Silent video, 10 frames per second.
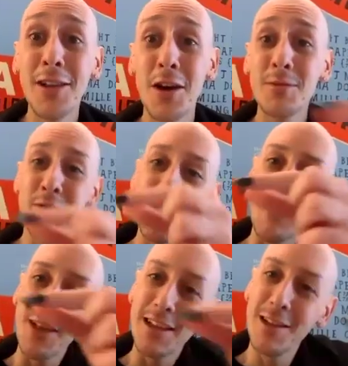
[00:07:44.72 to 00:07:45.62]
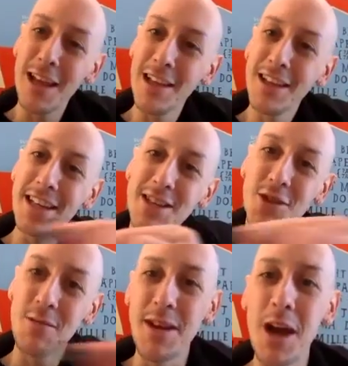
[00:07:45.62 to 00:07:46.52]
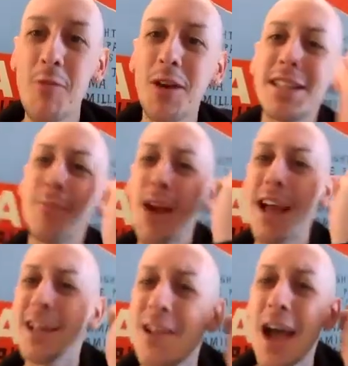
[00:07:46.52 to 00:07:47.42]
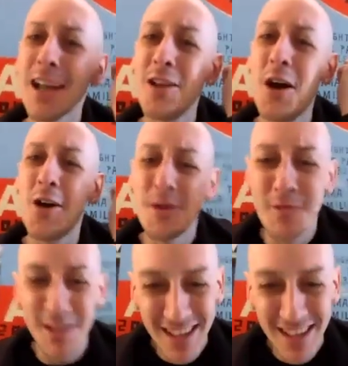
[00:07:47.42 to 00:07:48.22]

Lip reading: globes. We only have like little LED stripping. I wanted to break a light globe.